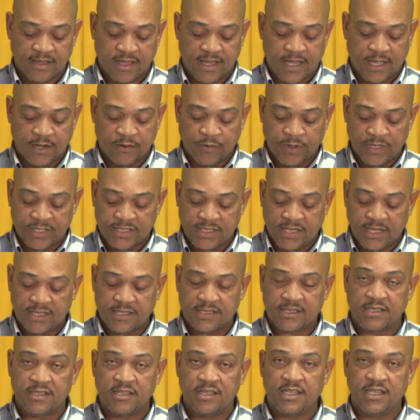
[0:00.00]
and
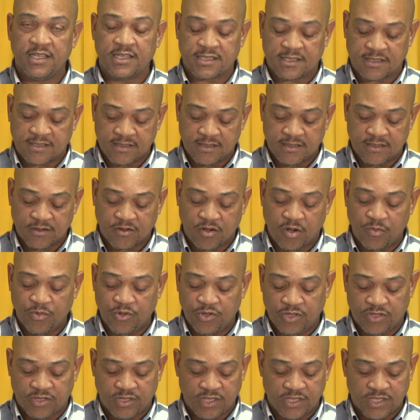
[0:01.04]
residents in the eastern
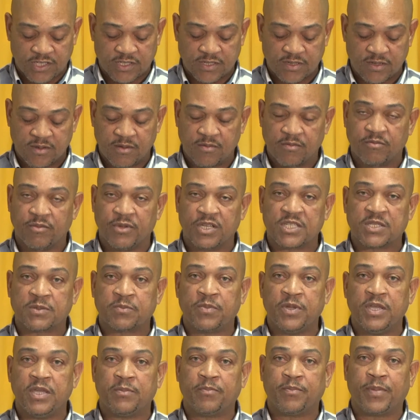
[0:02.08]
communities must pay